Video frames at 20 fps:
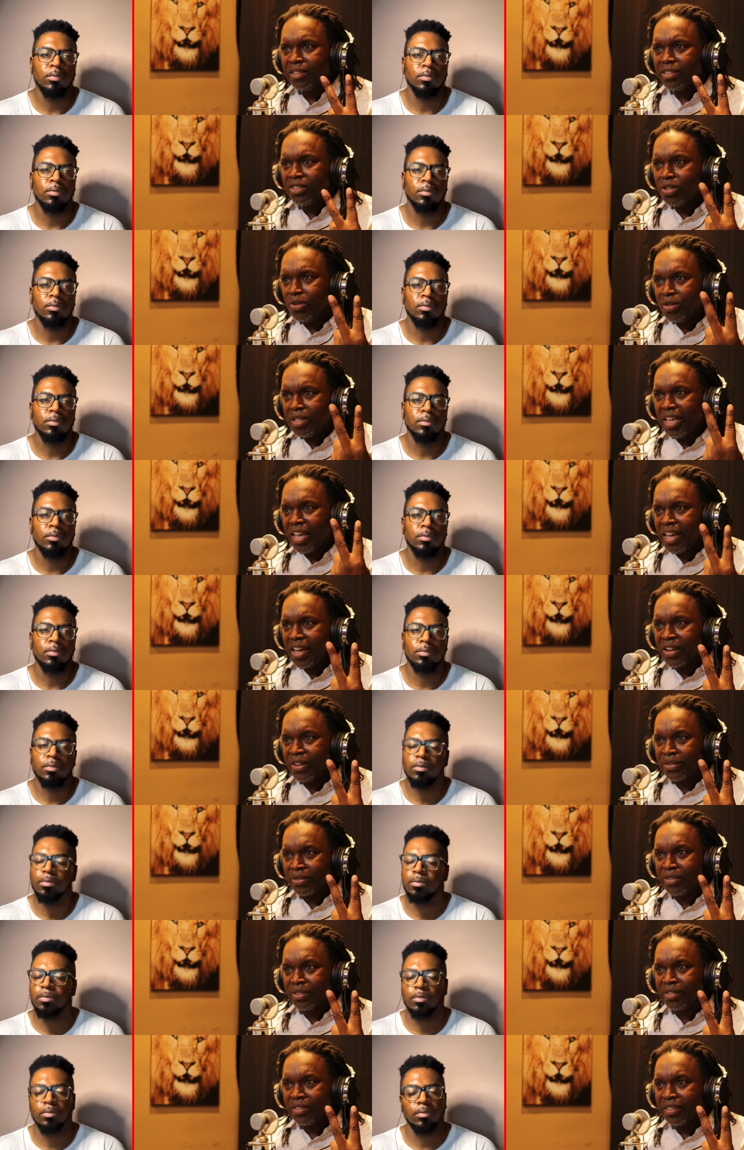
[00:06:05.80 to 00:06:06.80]
Speaker 1: 2
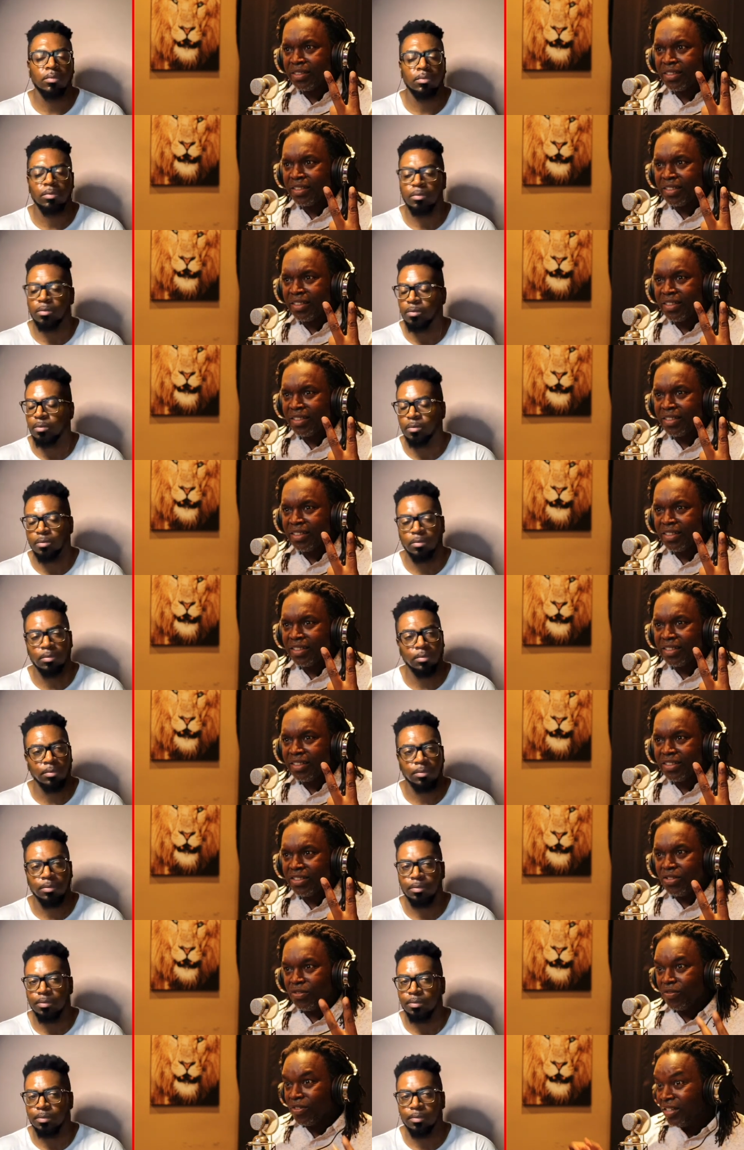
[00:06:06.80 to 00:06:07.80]
years.
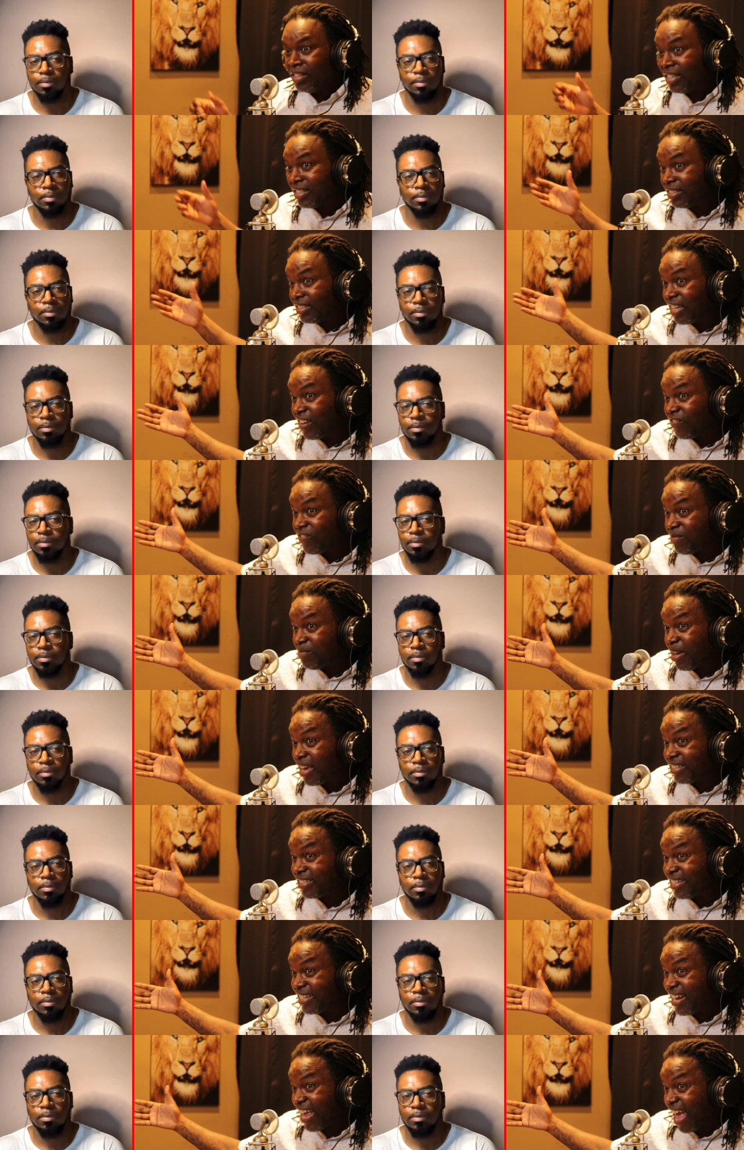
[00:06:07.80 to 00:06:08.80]
You release the
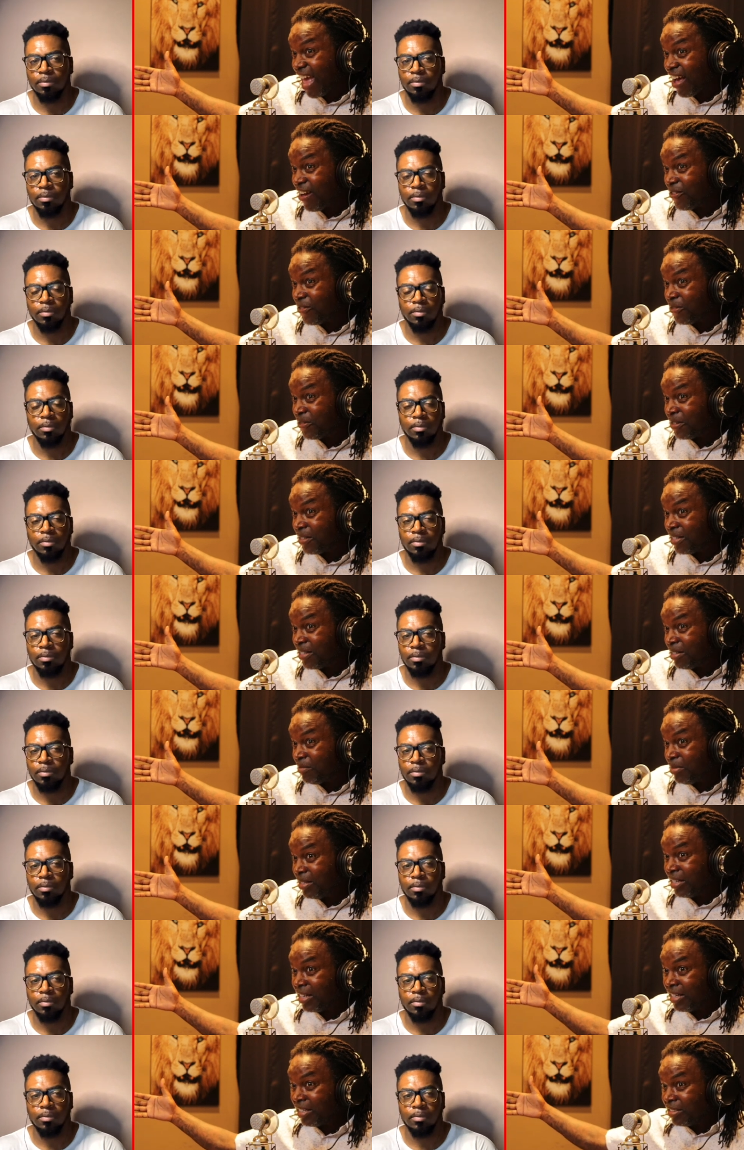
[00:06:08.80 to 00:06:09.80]
information now
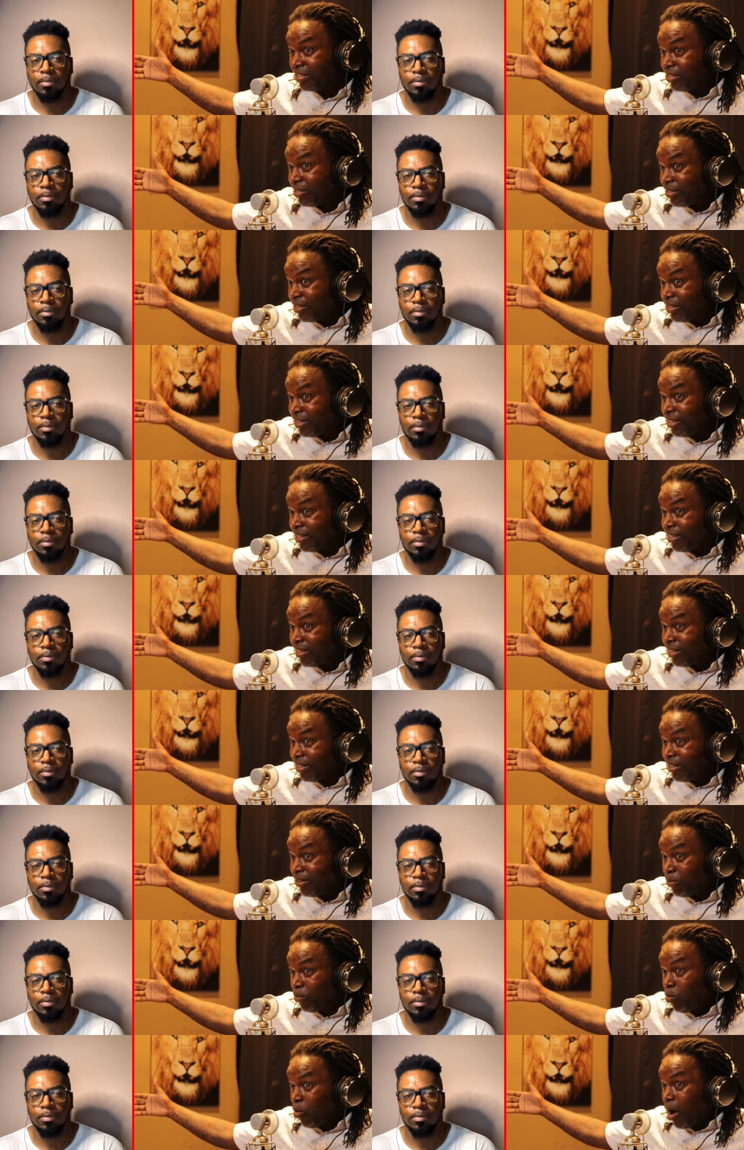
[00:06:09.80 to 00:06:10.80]
because
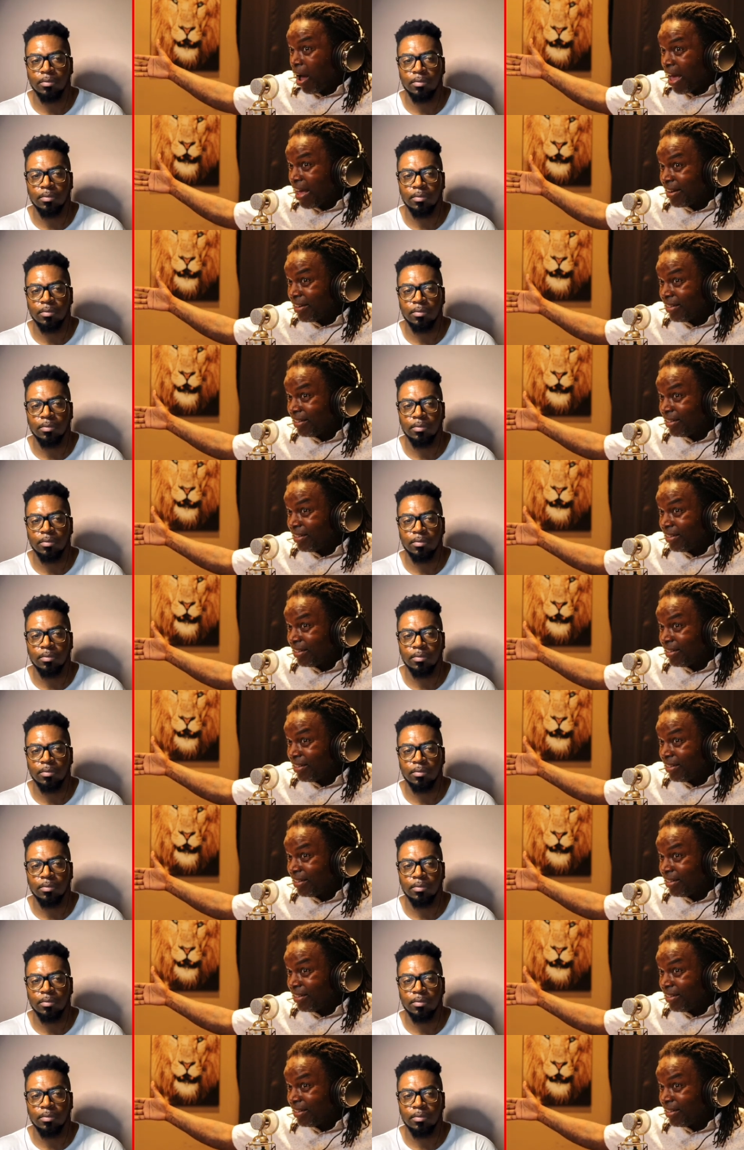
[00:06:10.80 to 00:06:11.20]
what?